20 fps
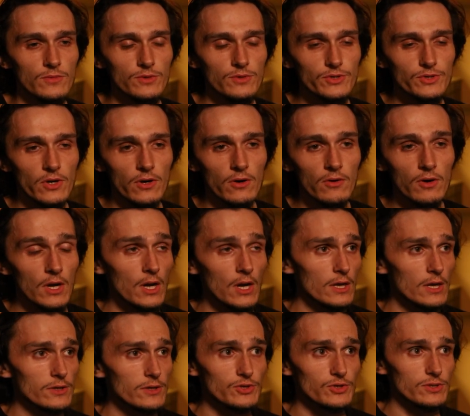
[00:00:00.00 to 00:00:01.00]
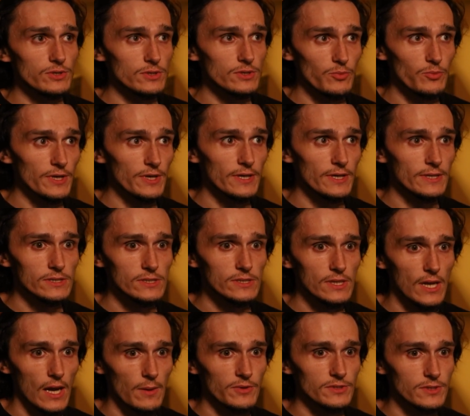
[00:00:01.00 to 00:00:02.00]
So just simply hitting
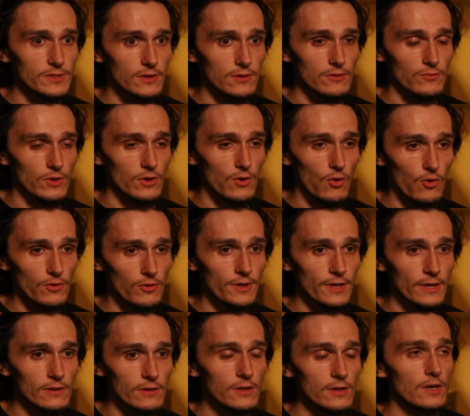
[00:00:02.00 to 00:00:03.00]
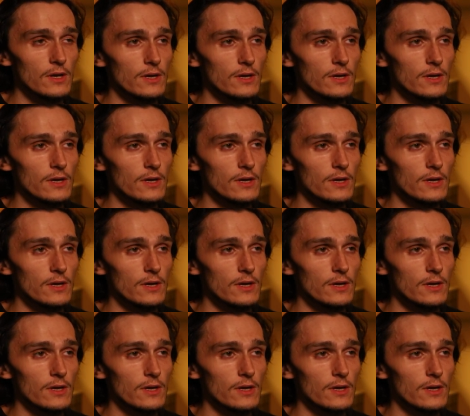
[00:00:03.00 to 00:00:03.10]
stop and start recording